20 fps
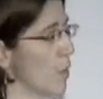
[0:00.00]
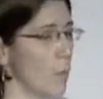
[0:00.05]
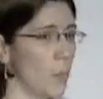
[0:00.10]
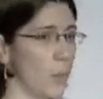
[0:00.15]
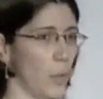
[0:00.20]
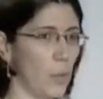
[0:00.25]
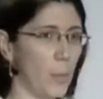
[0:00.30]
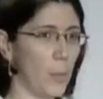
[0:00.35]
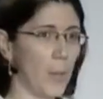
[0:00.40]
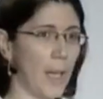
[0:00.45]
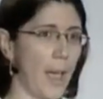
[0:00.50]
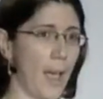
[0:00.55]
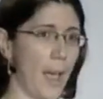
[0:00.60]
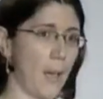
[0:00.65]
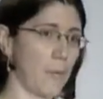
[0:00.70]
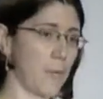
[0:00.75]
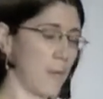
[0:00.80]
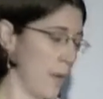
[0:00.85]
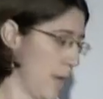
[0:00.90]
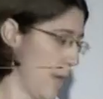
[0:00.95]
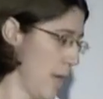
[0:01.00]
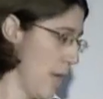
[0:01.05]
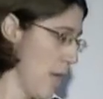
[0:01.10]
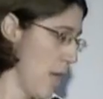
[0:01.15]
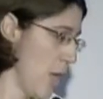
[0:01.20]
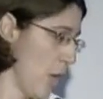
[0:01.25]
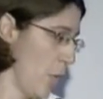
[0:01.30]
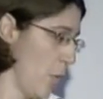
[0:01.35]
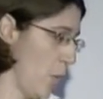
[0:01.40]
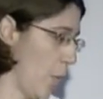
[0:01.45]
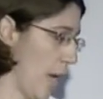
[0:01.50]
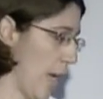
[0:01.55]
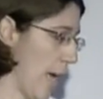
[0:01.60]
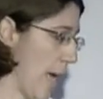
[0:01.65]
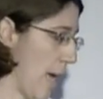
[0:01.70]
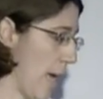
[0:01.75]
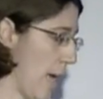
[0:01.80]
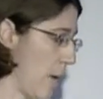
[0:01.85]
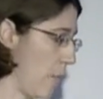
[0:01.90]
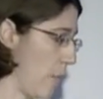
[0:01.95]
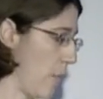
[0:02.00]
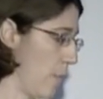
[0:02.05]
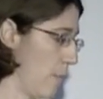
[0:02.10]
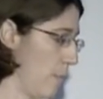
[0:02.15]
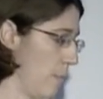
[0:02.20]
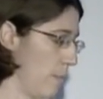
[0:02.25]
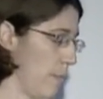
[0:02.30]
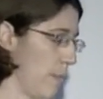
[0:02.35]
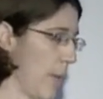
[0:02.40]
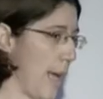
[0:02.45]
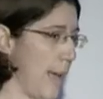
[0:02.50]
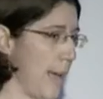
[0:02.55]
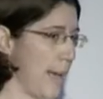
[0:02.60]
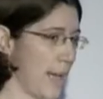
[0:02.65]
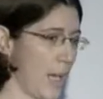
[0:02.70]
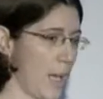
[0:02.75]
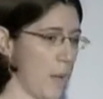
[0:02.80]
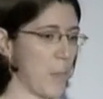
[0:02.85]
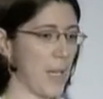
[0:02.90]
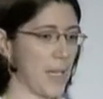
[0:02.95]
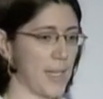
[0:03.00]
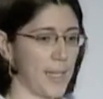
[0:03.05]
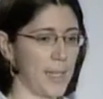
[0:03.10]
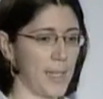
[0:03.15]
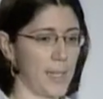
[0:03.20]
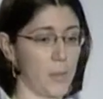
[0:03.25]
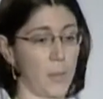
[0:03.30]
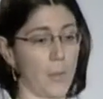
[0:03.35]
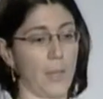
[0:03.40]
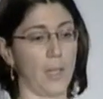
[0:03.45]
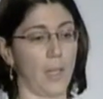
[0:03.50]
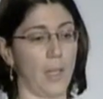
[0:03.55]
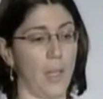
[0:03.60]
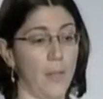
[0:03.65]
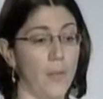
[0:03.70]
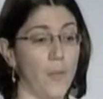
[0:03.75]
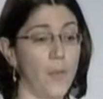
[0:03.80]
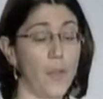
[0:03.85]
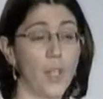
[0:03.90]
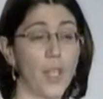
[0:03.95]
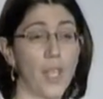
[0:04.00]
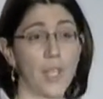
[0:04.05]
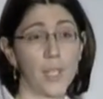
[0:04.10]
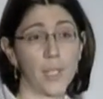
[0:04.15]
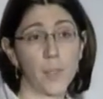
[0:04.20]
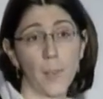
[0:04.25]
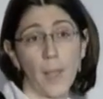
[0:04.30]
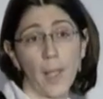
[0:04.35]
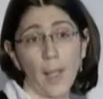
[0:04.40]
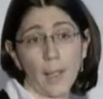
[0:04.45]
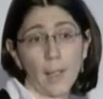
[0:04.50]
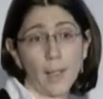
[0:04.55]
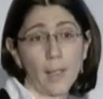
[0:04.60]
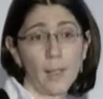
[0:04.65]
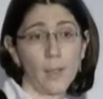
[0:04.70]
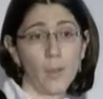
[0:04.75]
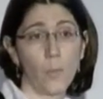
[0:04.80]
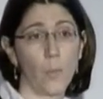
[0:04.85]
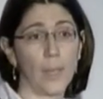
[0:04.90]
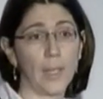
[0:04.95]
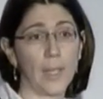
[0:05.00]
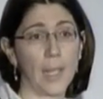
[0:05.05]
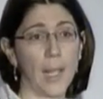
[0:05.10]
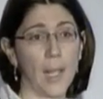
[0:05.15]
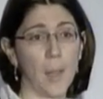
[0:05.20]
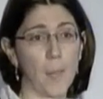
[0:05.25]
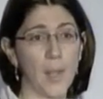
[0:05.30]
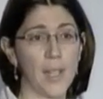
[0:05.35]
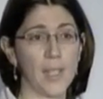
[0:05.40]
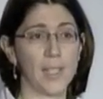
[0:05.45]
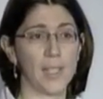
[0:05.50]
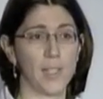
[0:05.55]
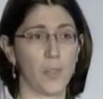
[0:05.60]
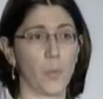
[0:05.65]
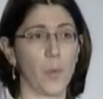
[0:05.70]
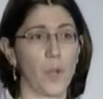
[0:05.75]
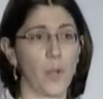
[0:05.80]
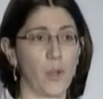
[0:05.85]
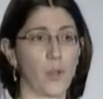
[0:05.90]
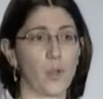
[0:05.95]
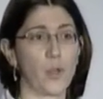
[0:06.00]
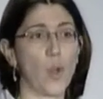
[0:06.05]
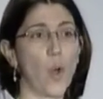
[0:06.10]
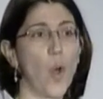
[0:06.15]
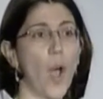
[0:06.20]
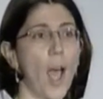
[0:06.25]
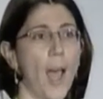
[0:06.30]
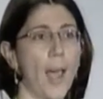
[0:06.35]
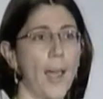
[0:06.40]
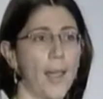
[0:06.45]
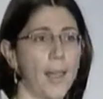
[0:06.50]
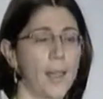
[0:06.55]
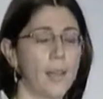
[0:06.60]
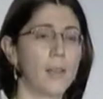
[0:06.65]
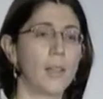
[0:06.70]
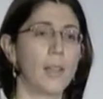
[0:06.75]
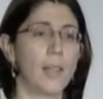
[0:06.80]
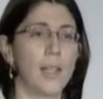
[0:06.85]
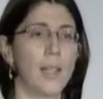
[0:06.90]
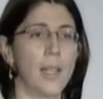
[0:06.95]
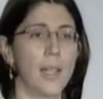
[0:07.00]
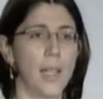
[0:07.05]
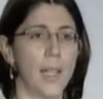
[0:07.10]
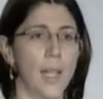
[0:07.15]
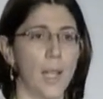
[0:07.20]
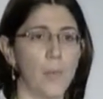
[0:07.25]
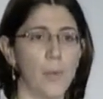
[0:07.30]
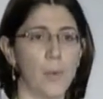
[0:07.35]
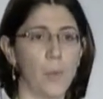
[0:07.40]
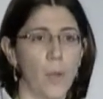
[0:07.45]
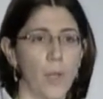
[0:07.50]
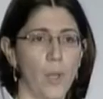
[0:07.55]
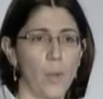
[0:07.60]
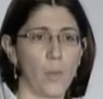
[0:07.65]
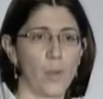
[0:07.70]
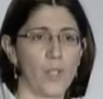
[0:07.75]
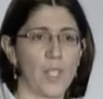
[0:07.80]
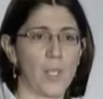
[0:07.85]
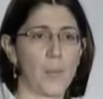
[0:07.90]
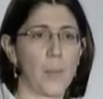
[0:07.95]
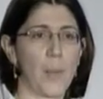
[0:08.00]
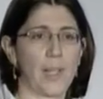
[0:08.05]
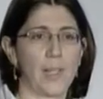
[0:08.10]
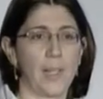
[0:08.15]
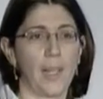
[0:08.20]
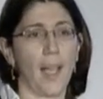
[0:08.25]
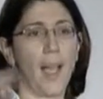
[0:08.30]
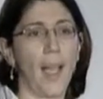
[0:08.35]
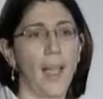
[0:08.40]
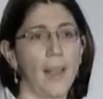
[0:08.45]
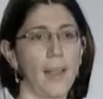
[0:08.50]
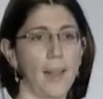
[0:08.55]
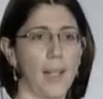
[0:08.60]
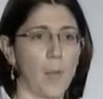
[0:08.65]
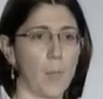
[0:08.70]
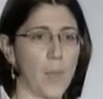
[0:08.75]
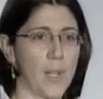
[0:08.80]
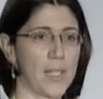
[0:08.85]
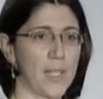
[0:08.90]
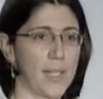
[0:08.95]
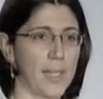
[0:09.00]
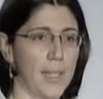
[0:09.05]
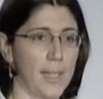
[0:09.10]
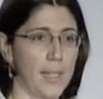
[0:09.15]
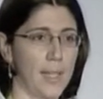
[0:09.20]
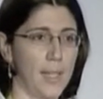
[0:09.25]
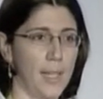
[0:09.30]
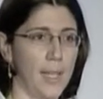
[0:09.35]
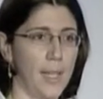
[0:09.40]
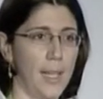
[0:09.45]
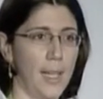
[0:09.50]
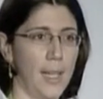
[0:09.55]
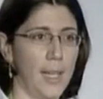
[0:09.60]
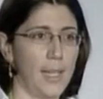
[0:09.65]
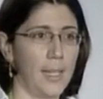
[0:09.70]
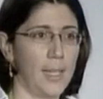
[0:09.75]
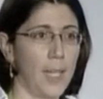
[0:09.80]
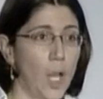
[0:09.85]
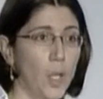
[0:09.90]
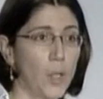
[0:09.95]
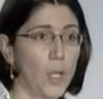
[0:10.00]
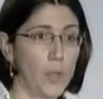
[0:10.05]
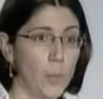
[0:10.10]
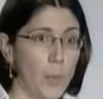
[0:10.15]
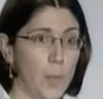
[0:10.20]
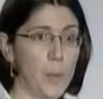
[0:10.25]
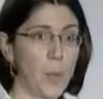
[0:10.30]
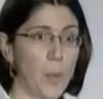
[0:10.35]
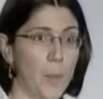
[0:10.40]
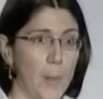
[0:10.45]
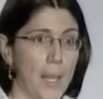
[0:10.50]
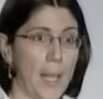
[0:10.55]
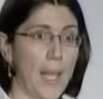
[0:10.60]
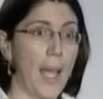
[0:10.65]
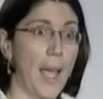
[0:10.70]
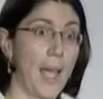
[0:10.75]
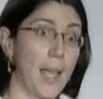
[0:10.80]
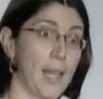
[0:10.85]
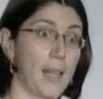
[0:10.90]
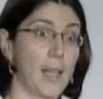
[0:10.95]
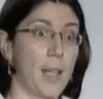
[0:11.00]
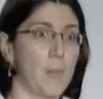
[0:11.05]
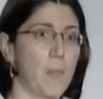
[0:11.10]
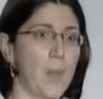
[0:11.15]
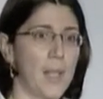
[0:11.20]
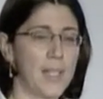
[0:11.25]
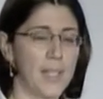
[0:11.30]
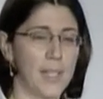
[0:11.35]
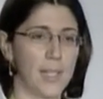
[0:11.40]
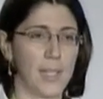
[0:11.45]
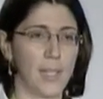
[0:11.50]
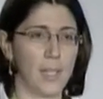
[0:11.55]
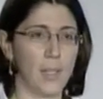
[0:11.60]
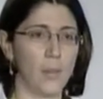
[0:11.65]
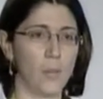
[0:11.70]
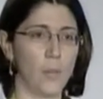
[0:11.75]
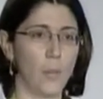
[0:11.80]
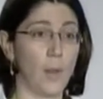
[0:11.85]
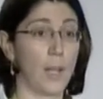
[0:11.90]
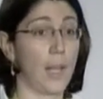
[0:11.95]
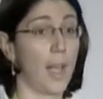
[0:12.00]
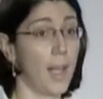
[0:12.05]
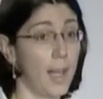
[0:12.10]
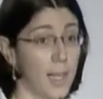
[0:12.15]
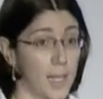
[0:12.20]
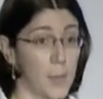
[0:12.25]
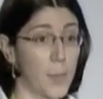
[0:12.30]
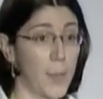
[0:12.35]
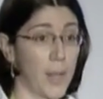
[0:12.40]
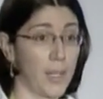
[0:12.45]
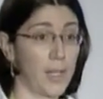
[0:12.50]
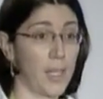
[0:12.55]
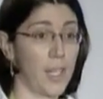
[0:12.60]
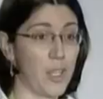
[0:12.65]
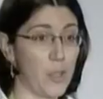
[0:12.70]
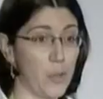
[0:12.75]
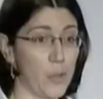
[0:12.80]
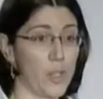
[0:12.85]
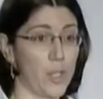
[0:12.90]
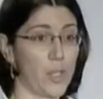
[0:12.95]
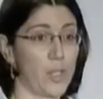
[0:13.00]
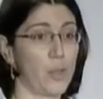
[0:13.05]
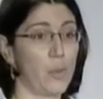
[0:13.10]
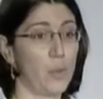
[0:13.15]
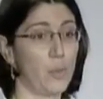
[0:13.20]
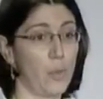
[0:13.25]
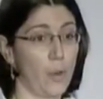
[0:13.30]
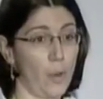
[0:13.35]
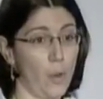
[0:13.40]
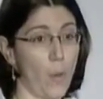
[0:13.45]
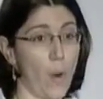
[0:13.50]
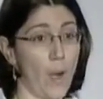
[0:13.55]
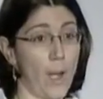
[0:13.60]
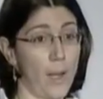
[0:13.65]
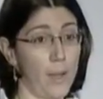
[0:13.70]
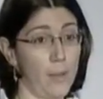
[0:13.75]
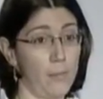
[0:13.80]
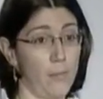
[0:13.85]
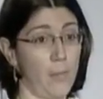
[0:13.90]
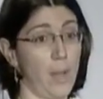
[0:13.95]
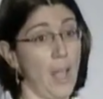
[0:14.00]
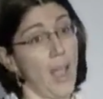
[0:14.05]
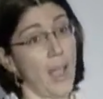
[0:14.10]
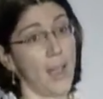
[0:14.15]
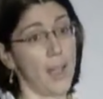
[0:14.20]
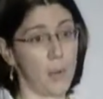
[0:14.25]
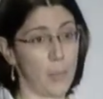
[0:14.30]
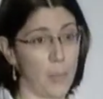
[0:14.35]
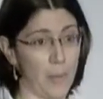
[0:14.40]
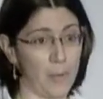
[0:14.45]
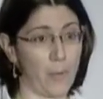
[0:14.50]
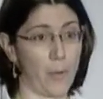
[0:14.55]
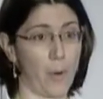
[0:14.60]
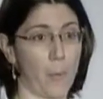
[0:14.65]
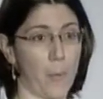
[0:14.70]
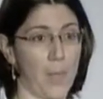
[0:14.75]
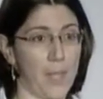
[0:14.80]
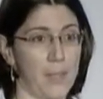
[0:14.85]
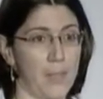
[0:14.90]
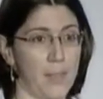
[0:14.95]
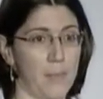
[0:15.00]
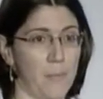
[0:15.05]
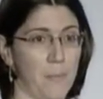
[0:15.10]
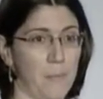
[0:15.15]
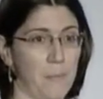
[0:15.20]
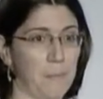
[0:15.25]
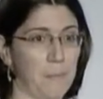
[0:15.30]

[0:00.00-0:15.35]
what do we have? We have higher capacities. Well, a few years back, when the capacities were not so high, everybody was expecting higher capacity. Now that we provide higher capacity, we can expect the users to require higher performance.